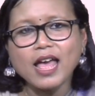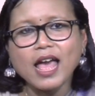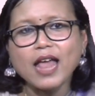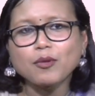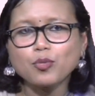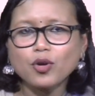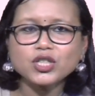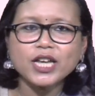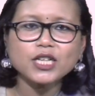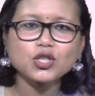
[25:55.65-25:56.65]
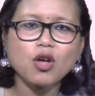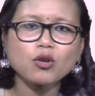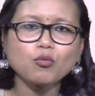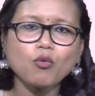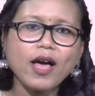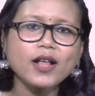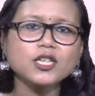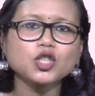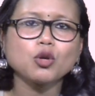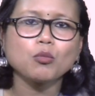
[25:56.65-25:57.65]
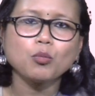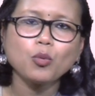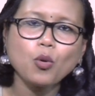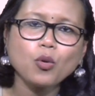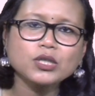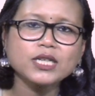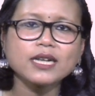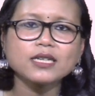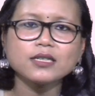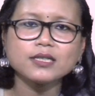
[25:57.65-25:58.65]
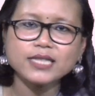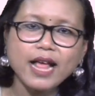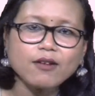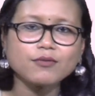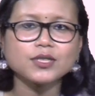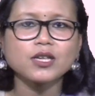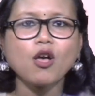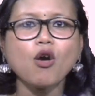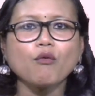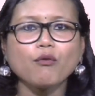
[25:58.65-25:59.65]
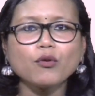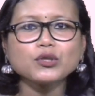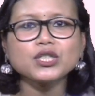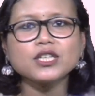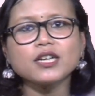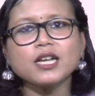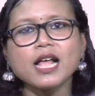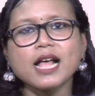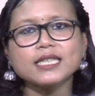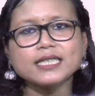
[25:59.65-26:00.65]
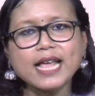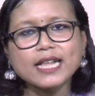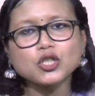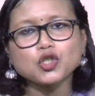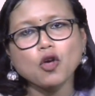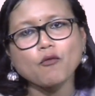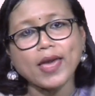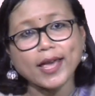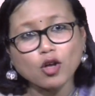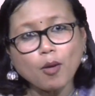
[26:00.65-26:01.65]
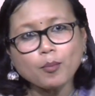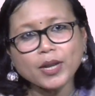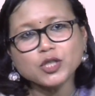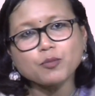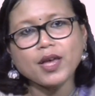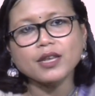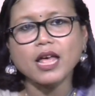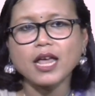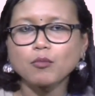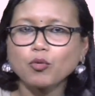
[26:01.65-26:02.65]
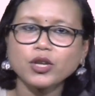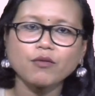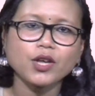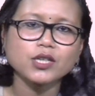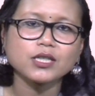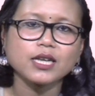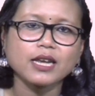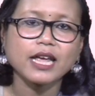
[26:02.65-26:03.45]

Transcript: and projects on walls, boards, and shelves foster a sense of accomplishment and motivation.